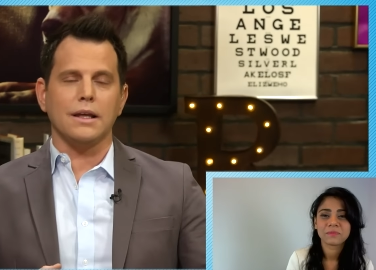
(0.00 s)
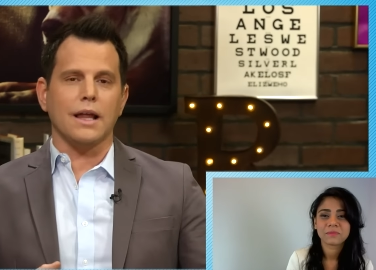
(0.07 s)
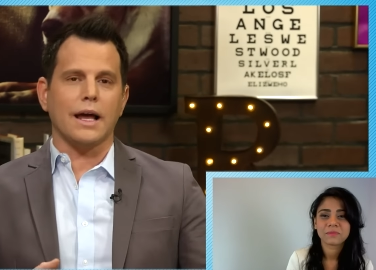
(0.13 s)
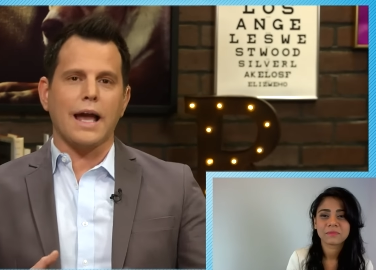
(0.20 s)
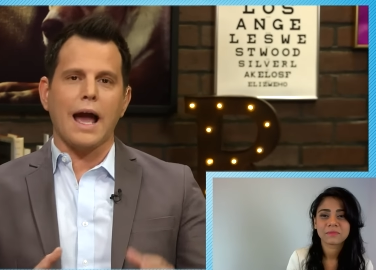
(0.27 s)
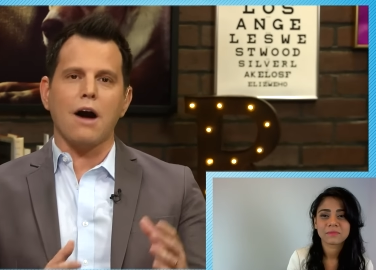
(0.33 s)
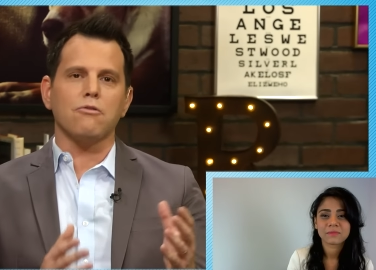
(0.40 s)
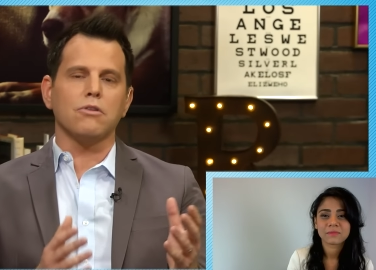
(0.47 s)

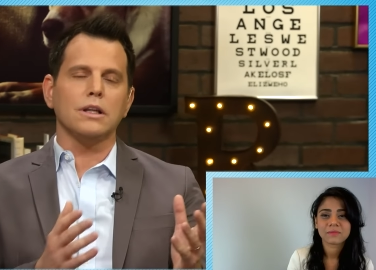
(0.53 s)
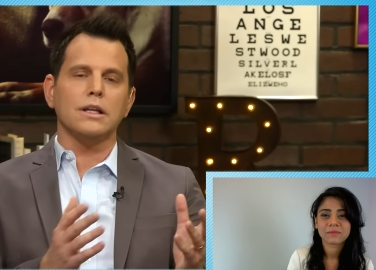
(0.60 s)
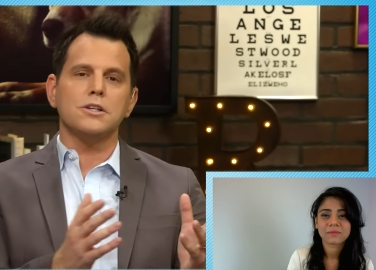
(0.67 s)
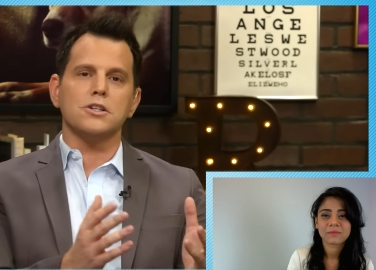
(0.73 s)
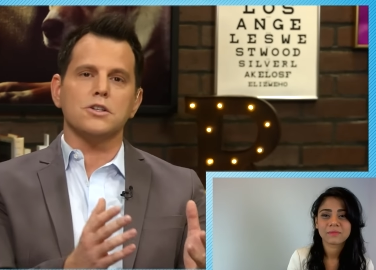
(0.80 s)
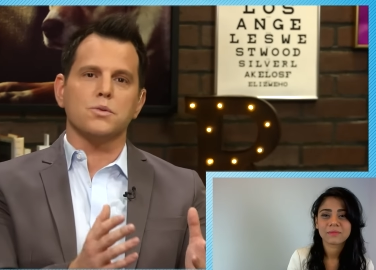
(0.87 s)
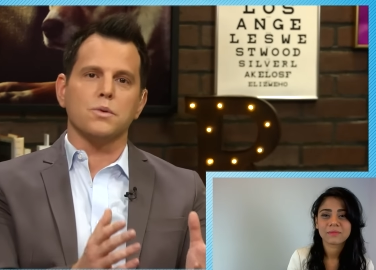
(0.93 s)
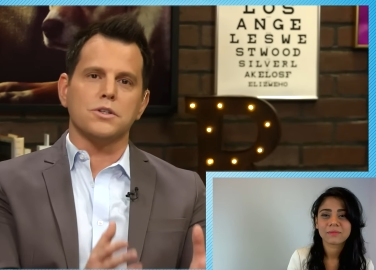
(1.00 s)
Speaker 1: like, how
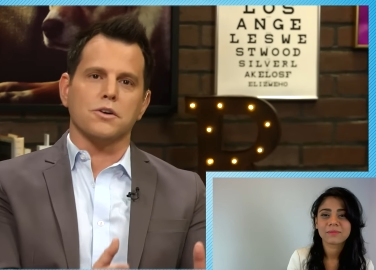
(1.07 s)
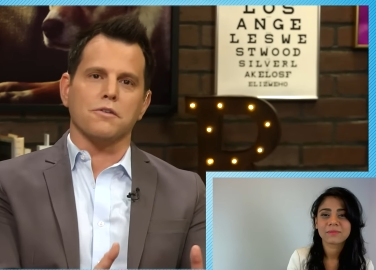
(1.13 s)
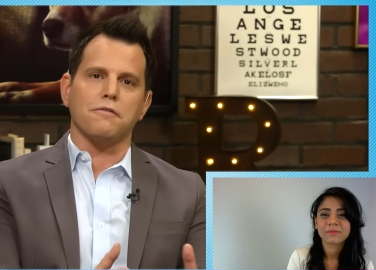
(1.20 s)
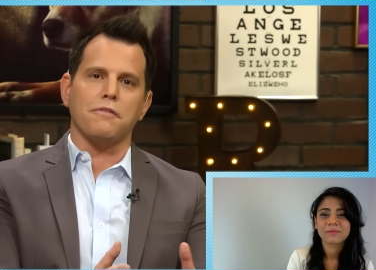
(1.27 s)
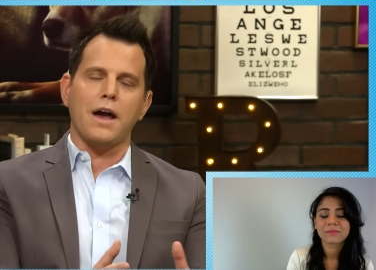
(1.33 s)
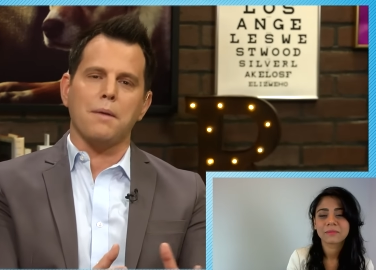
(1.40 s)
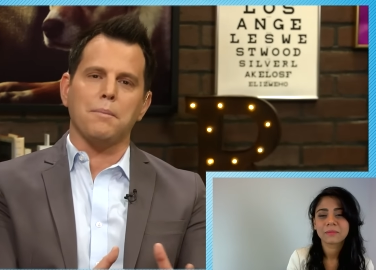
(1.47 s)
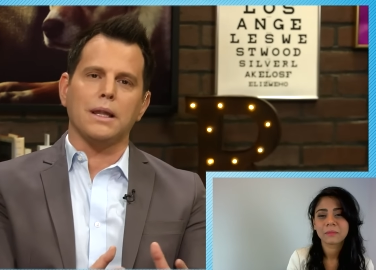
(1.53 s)
religious was your
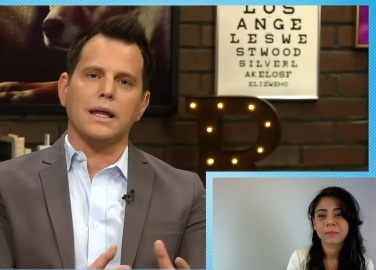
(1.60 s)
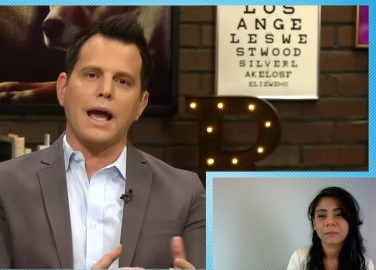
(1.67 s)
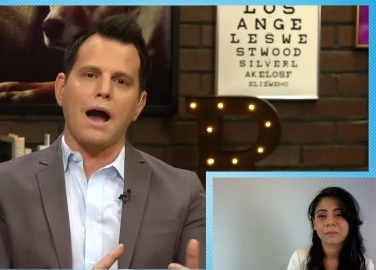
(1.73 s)
family?